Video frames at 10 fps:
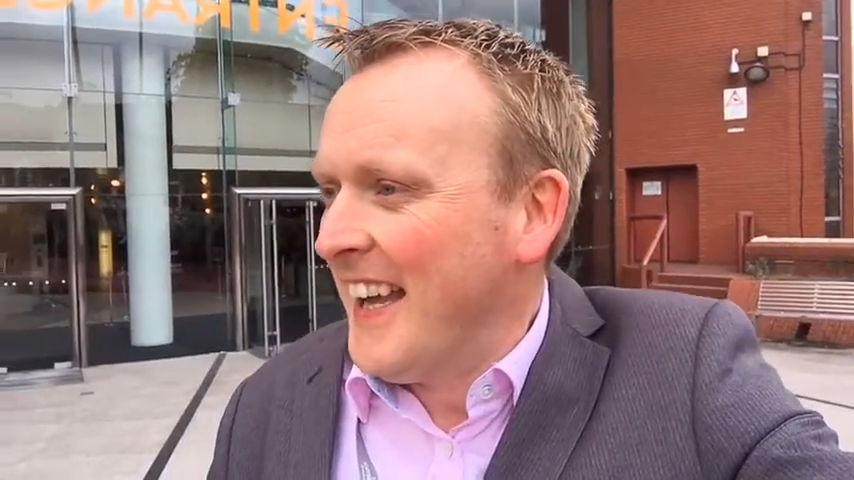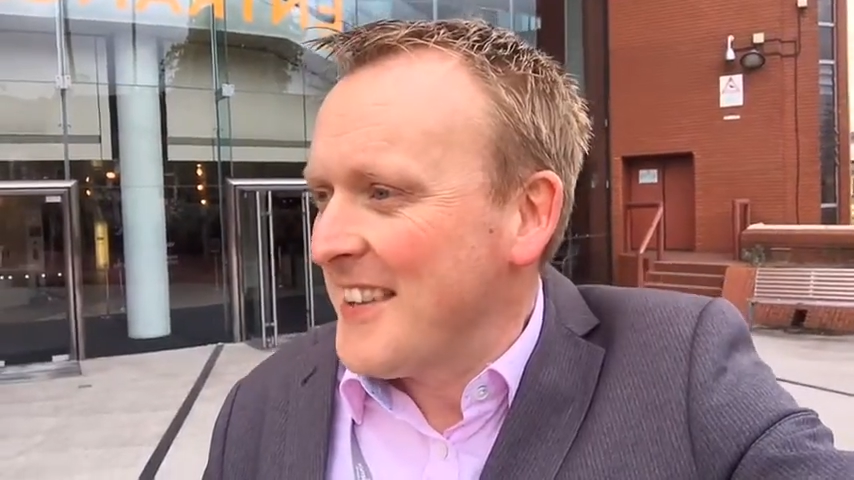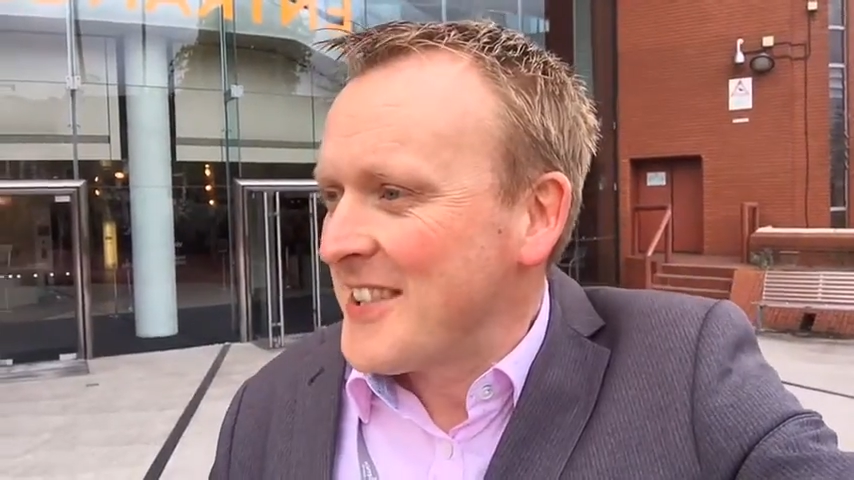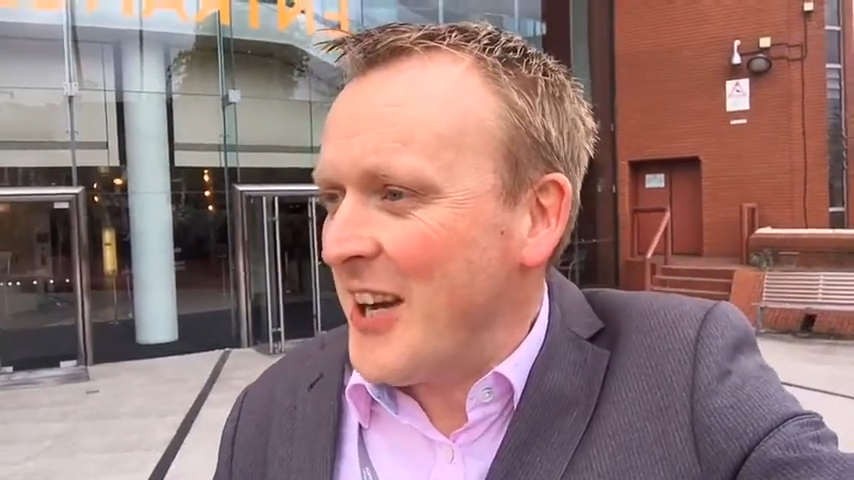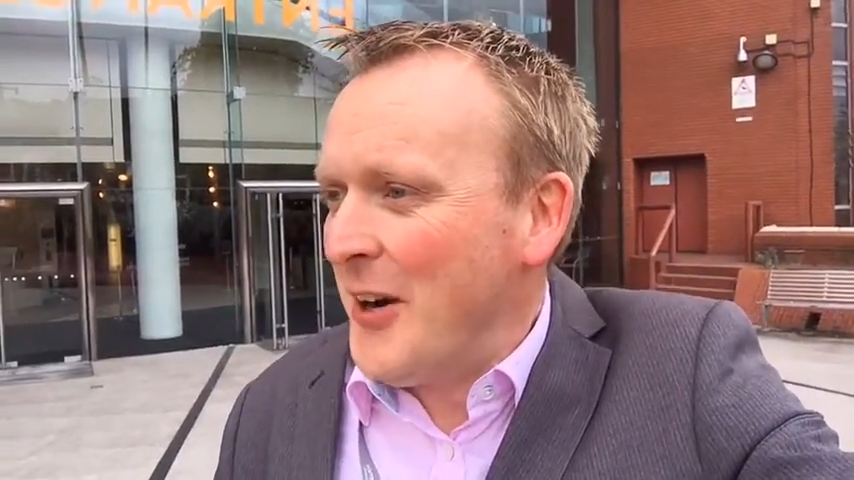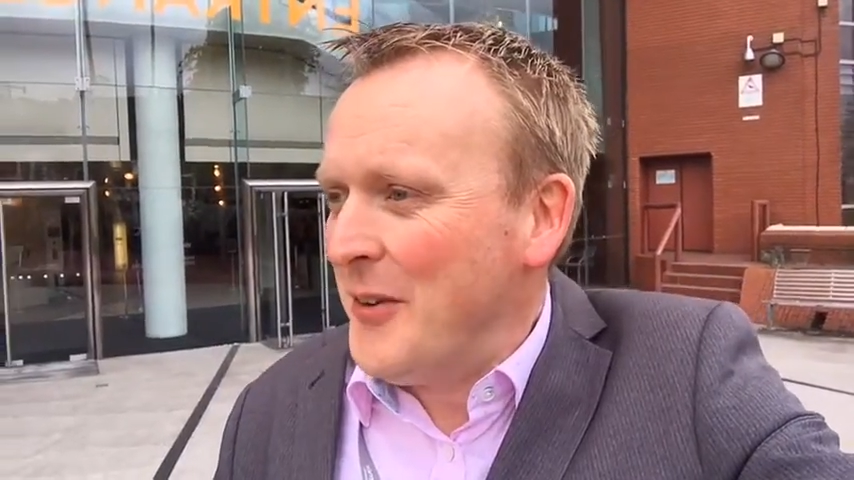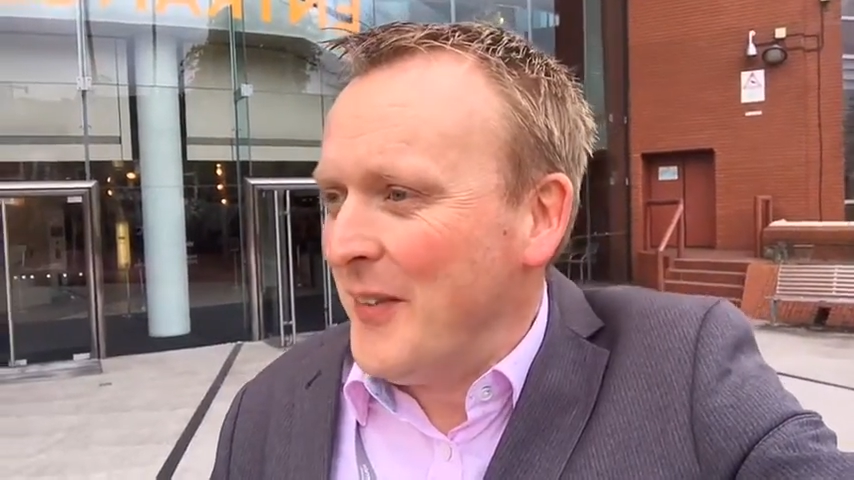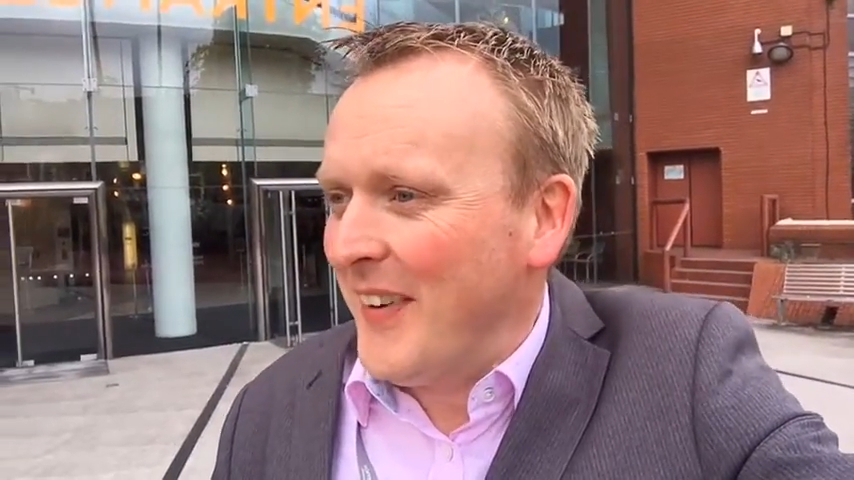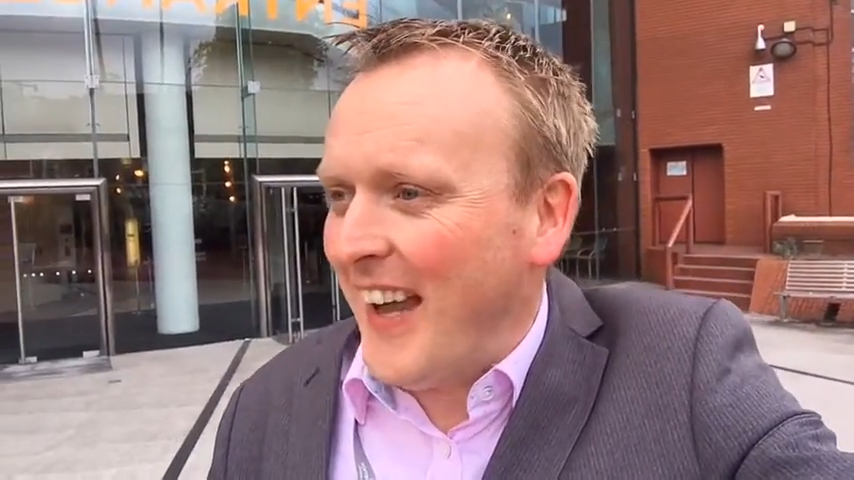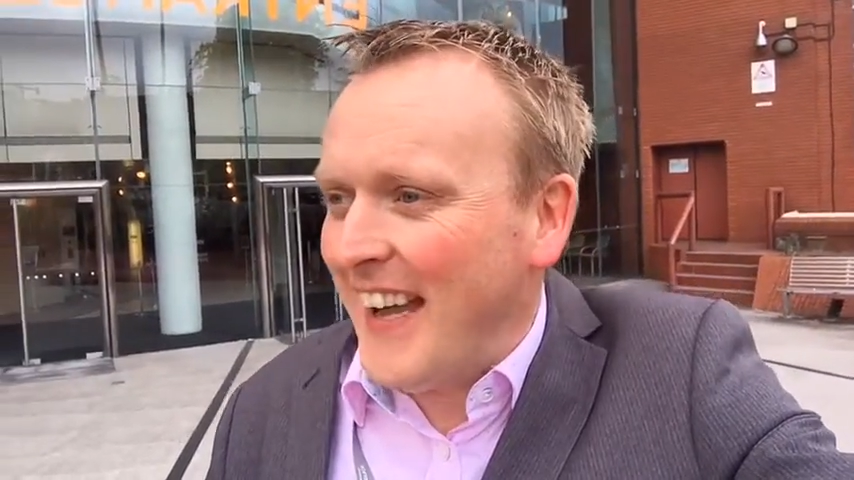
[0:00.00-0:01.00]
So,
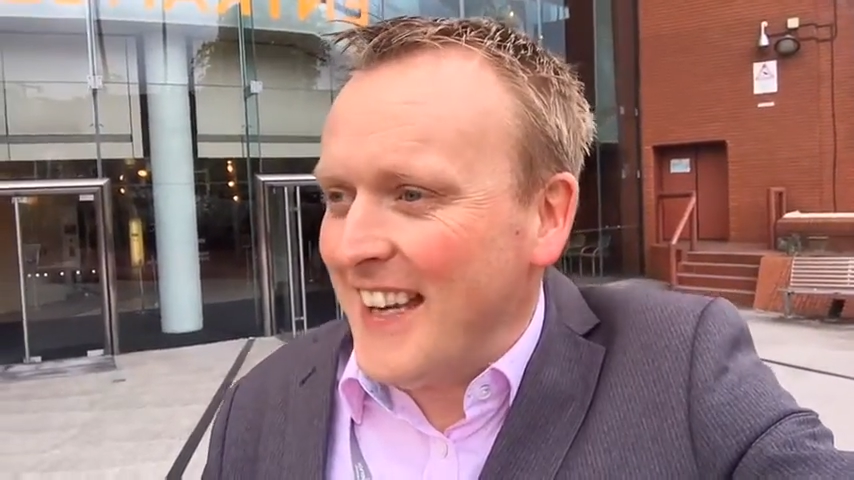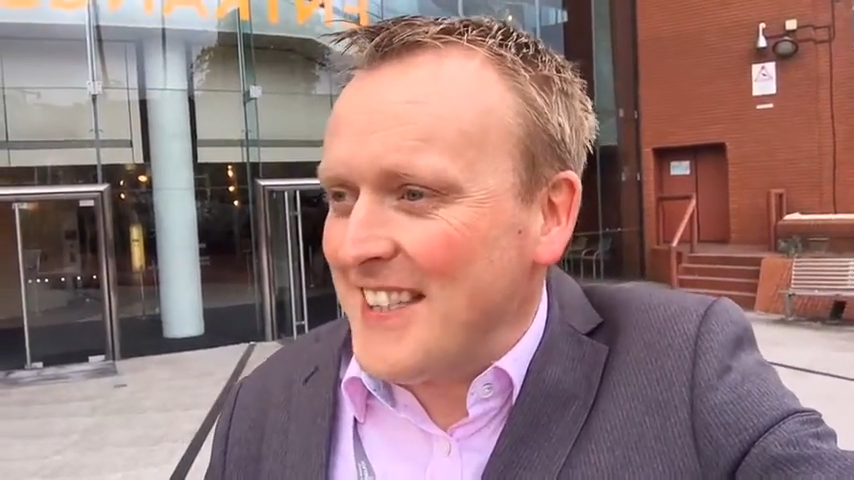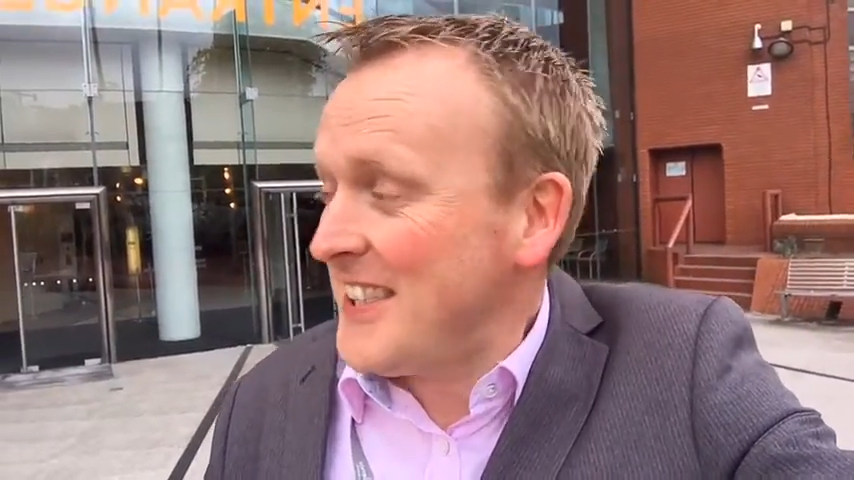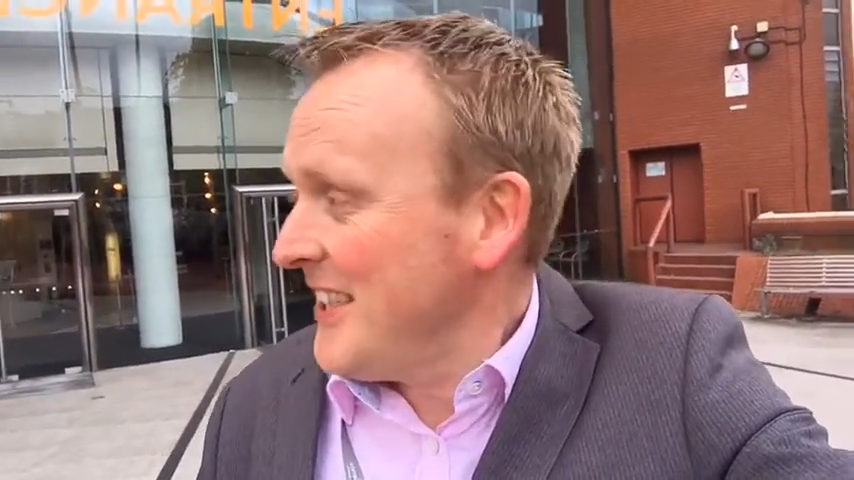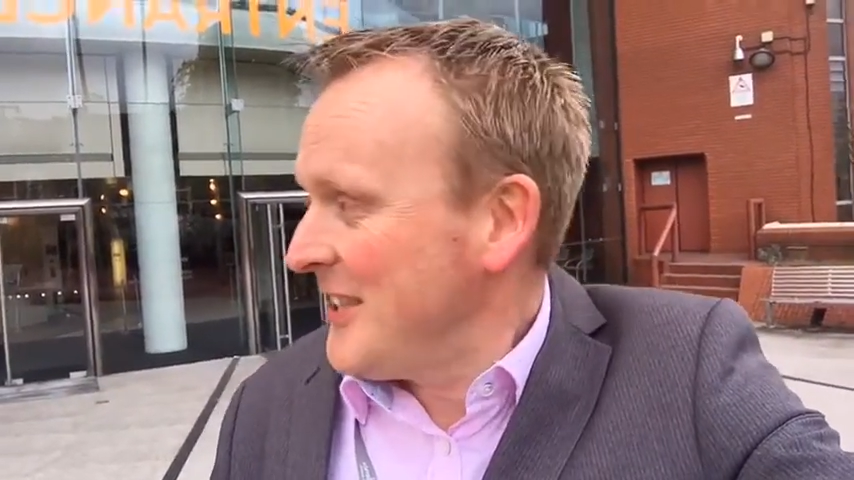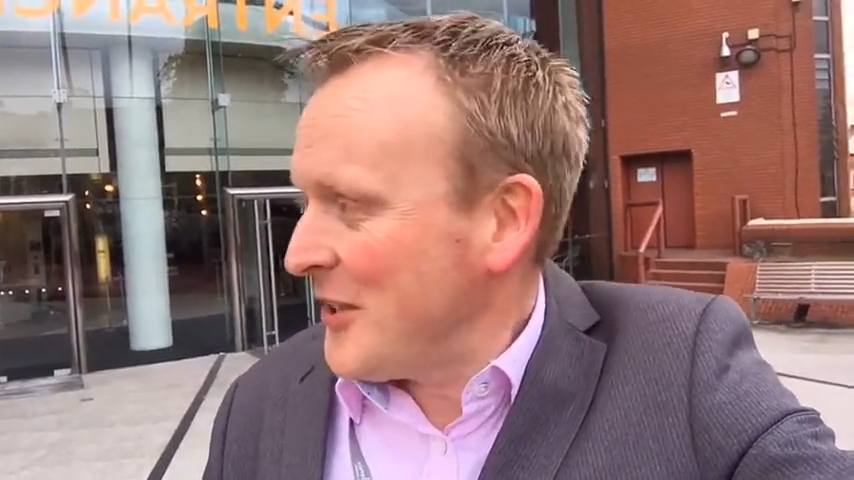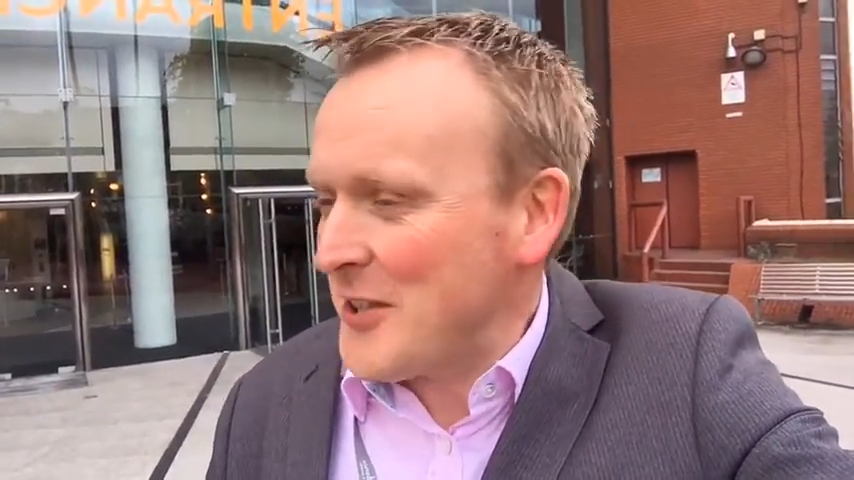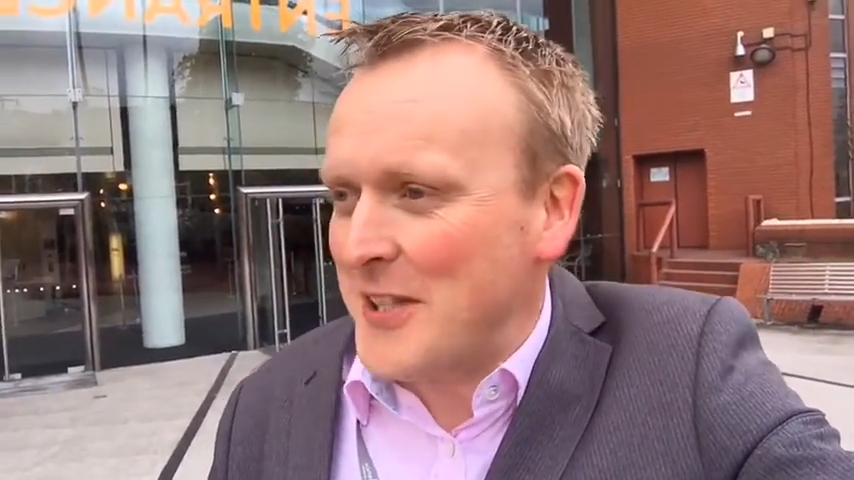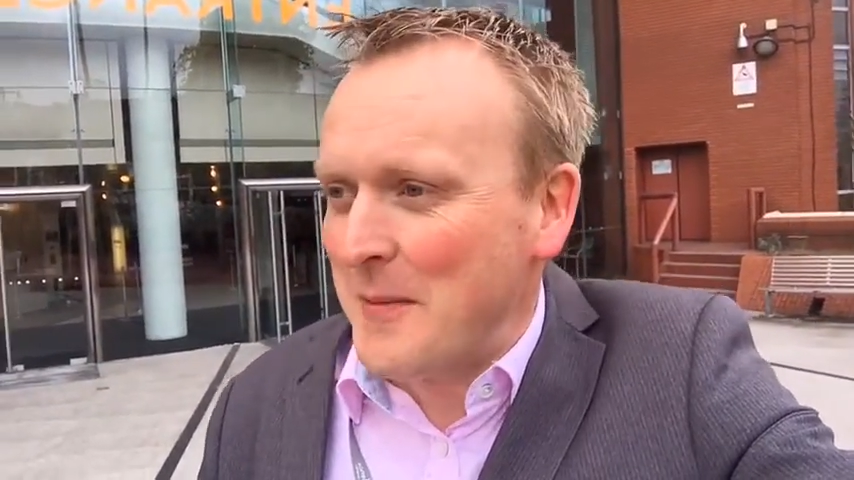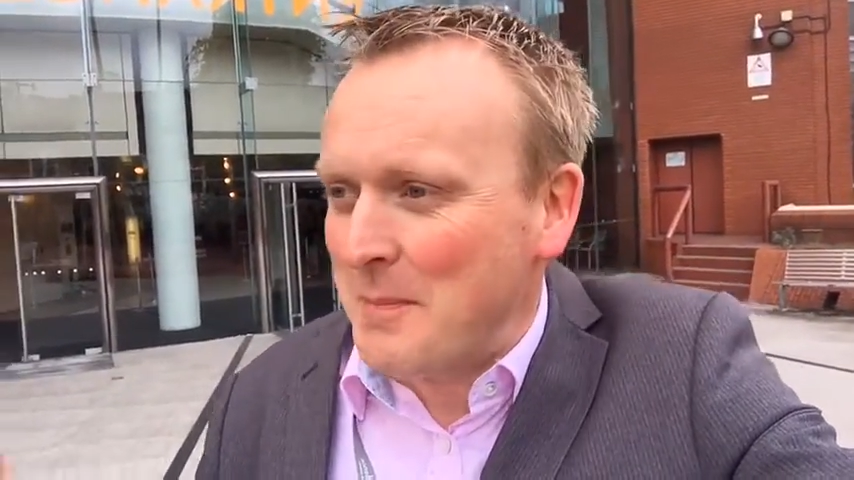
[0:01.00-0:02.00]
and I see
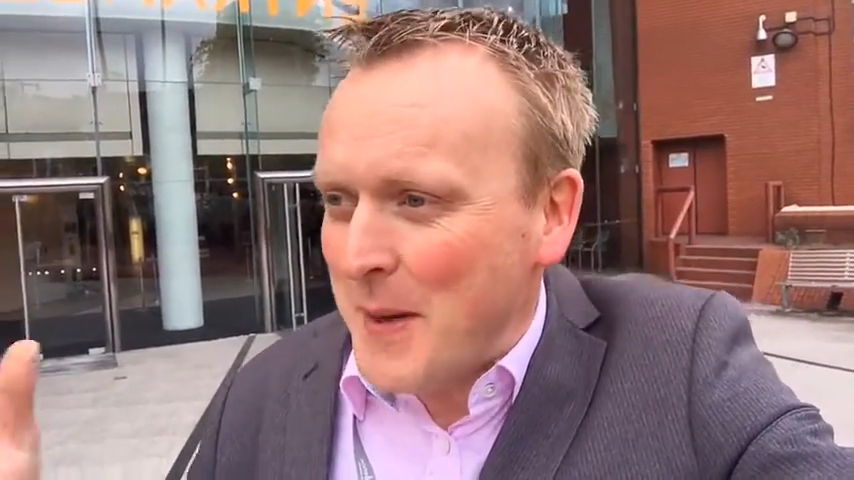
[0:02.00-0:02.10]
just some